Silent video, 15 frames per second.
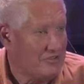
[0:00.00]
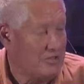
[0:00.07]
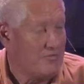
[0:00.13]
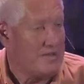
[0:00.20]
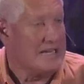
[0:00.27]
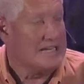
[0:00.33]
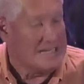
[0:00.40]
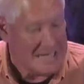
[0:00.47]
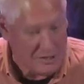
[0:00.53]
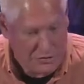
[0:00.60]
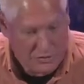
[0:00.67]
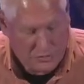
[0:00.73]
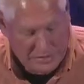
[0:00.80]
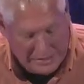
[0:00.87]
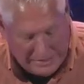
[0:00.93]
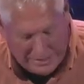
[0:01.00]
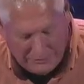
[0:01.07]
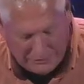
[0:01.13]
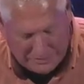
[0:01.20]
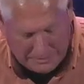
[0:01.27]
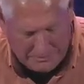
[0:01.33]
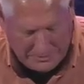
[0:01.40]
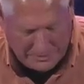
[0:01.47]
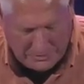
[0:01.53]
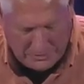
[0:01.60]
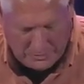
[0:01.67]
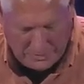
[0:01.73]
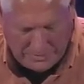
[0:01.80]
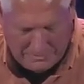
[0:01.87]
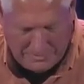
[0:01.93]
as if He needs you to give something
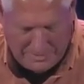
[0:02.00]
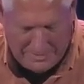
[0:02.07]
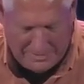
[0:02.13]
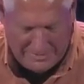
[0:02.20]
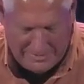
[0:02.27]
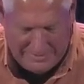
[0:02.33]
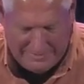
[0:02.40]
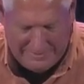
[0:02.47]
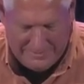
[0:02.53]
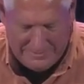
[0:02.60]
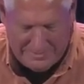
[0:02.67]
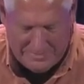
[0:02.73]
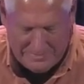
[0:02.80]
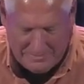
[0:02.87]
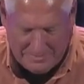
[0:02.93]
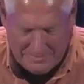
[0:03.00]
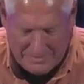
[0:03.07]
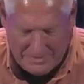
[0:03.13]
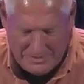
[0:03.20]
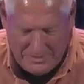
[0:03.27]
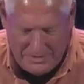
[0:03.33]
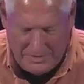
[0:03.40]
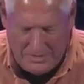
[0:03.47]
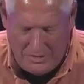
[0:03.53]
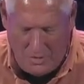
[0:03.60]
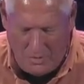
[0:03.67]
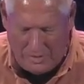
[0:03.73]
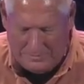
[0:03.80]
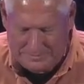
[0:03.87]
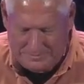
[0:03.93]
to Him. You didn't
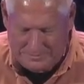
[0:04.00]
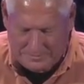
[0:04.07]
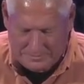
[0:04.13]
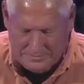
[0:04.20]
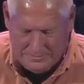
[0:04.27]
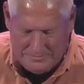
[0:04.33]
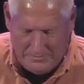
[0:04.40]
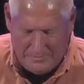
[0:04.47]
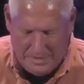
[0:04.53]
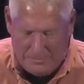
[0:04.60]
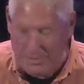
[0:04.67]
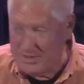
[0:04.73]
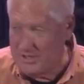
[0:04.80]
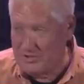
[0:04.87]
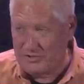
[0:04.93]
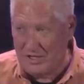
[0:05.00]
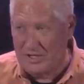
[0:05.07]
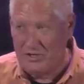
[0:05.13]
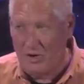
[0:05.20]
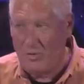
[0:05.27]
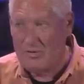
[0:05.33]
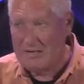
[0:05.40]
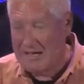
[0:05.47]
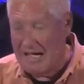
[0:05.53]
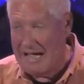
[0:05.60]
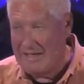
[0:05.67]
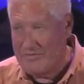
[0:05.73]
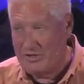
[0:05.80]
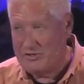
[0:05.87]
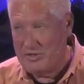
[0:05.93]
know it, but this unknown
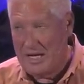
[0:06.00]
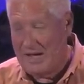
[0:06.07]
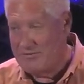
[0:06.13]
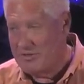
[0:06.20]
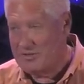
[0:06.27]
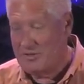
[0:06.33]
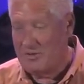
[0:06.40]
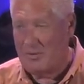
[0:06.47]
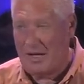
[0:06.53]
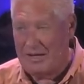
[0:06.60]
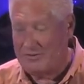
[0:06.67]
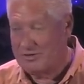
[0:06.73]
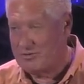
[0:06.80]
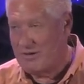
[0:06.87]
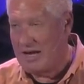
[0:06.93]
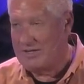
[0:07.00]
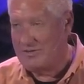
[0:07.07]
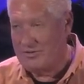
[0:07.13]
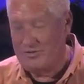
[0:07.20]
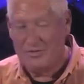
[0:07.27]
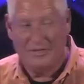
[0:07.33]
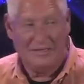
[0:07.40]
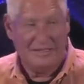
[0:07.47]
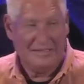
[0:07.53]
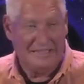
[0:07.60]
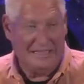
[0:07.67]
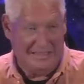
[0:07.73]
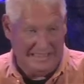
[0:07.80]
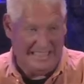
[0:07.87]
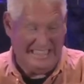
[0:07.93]
God that you have this little uh, shrine to,
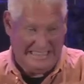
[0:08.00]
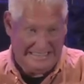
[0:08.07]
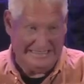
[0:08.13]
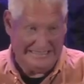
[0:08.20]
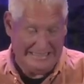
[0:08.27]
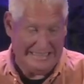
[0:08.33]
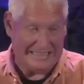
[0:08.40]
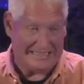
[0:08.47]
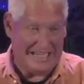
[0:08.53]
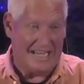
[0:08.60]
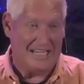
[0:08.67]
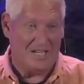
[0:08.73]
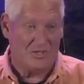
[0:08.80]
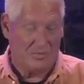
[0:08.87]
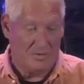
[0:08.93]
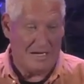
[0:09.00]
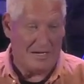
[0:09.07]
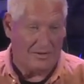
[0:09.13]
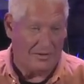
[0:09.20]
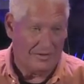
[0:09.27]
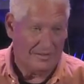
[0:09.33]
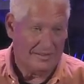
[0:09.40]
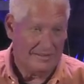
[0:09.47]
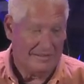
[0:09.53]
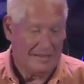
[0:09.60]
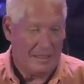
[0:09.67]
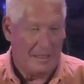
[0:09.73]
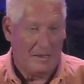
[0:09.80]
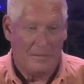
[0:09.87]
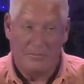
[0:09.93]
He, he exists and He's real.
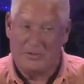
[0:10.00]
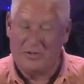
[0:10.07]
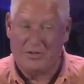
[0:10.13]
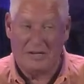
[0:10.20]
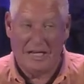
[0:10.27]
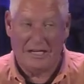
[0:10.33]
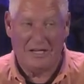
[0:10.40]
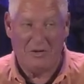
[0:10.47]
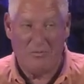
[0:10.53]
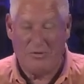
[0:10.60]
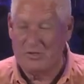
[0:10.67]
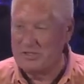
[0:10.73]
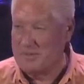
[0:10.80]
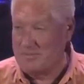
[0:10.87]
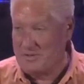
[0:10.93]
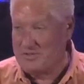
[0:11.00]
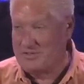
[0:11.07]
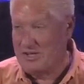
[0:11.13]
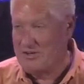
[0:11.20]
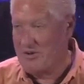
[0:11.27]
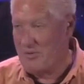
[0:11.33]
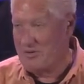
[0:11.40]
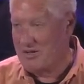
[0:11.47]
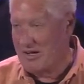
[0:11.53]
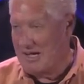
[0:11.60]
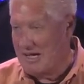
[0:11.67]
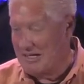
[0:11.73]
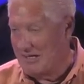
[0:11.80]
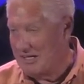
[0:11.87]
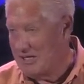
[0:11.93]
But you're not going to worship this unknown
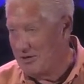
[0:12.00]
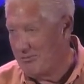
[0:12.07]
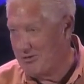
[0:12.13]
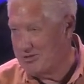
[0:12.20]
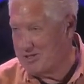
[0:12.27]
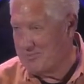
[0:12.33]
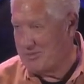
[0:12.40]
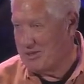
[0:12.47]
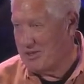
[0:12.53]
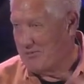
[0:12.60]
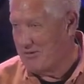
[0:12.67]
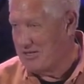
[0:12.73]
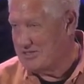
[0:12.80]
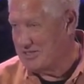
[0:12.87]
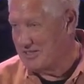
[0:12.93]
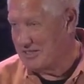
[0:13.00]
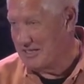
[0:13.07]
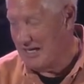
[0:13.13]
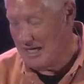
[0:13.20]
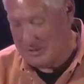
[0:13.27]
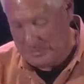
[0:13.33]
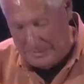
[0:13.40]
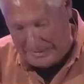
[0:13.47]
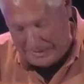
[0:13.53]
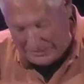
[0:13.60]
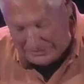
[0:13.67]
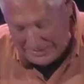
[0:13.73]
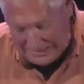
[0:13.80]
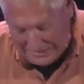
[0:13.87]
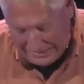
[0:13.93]
God like you're worshiping the rest of the gods
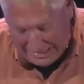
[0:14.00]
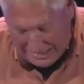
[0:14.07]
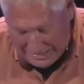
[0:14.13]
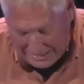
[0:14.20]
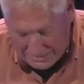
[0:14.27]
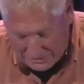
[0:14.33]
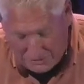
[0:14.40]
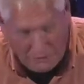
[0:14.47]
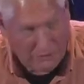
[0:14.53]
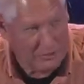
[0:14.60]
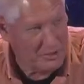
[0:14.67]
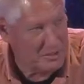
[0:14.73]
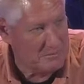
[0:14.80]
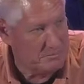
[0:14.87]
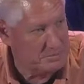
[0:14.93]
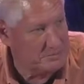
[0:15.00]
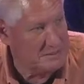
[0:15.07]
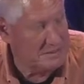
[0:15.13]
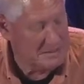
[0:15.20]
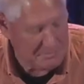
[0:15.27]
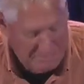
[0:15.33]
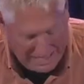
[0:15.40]
because he's got it turned completely